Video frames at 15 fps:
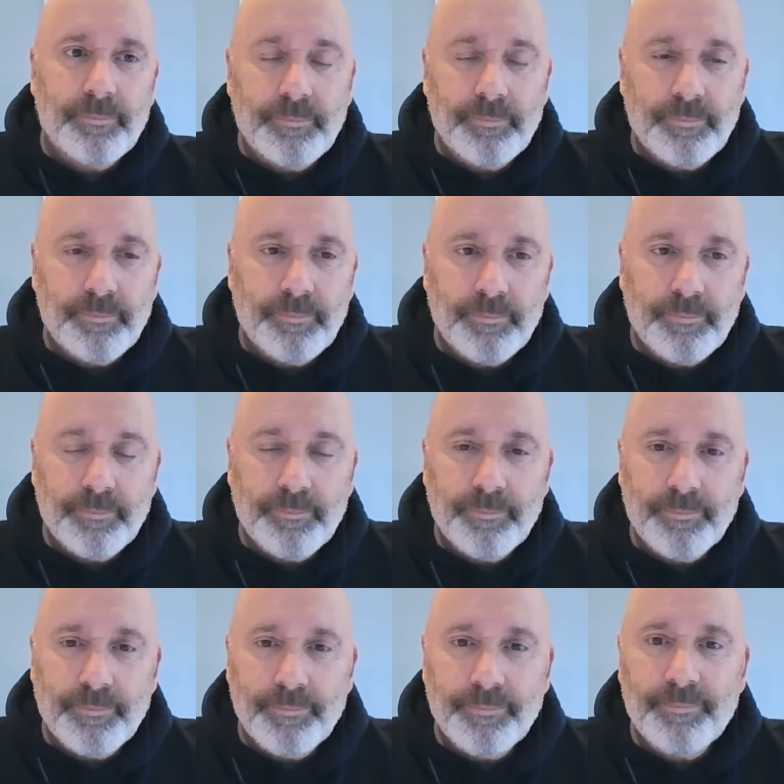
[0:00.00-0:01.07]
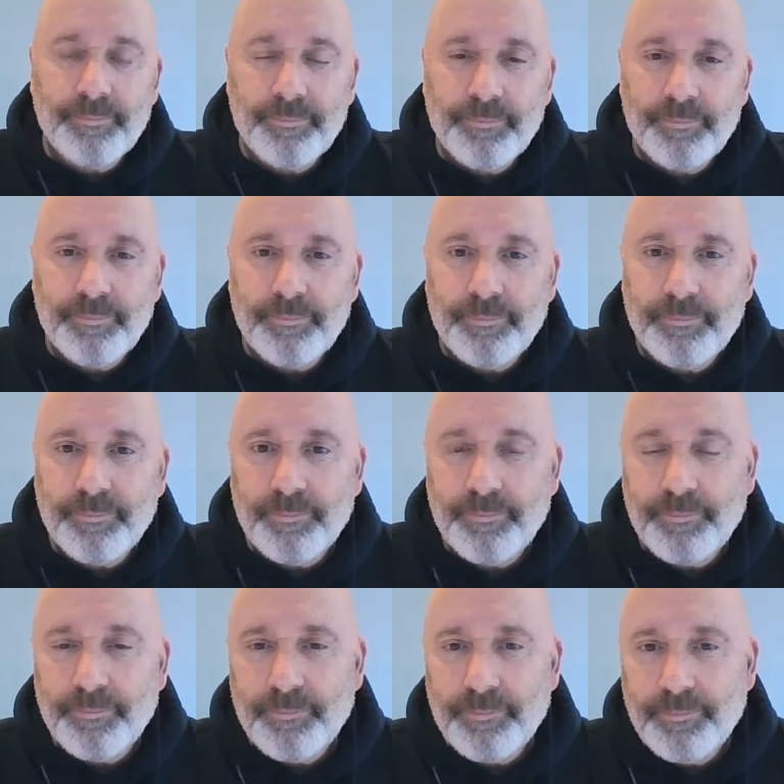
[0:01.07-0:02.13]

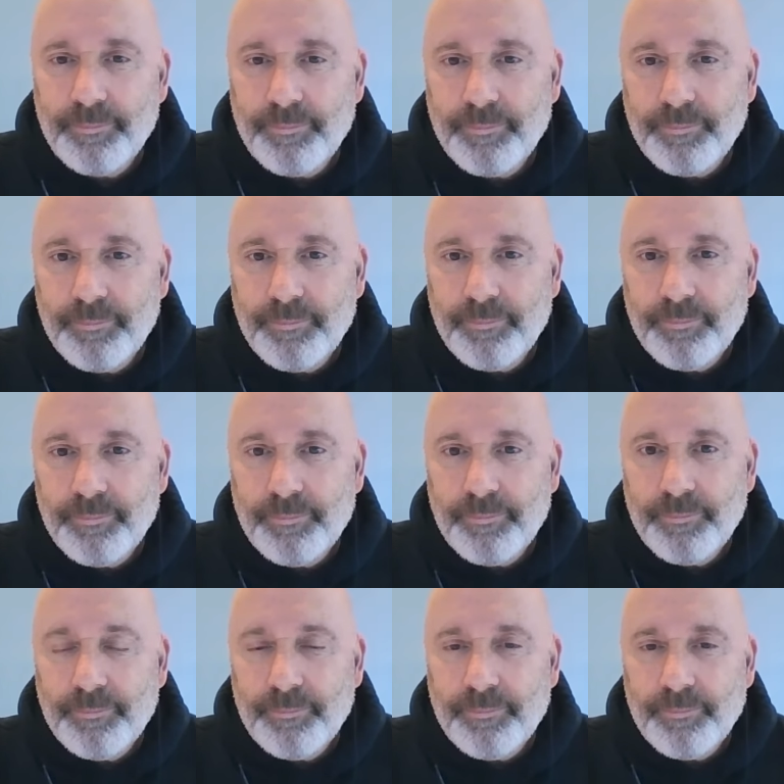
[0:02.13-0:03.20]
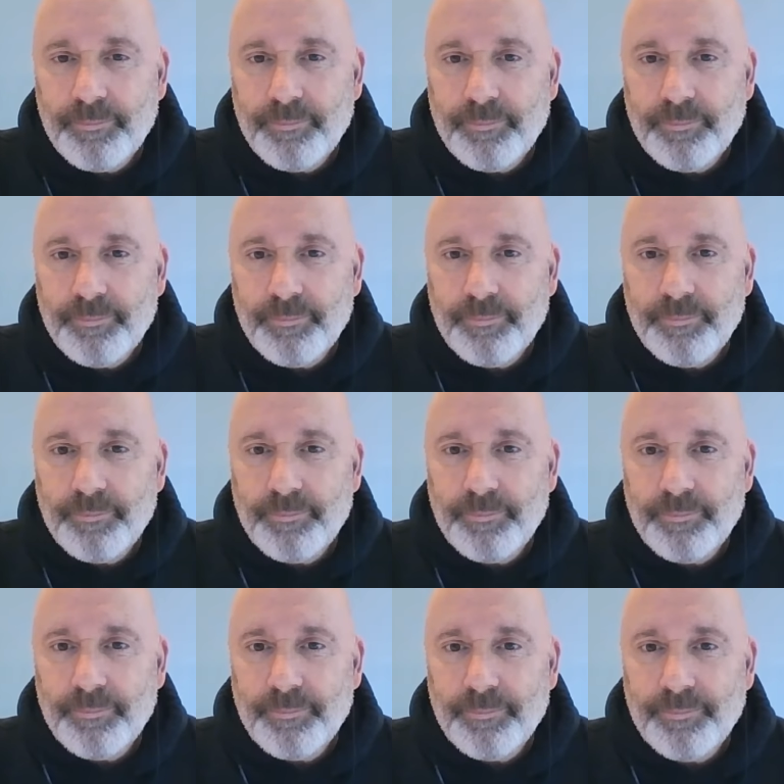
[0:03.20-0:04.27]

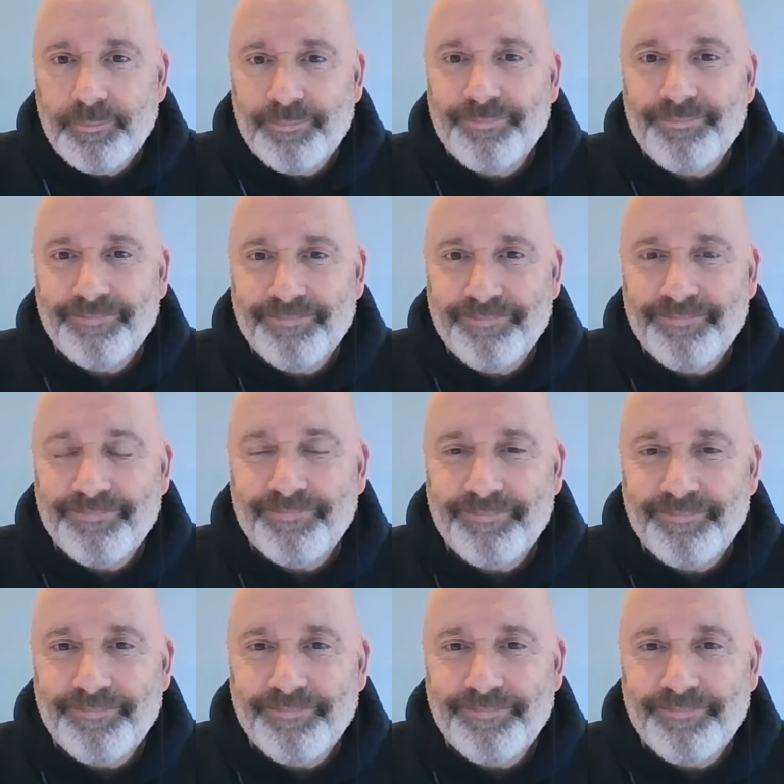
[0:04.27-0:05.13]
No words are spoken by the person on screen.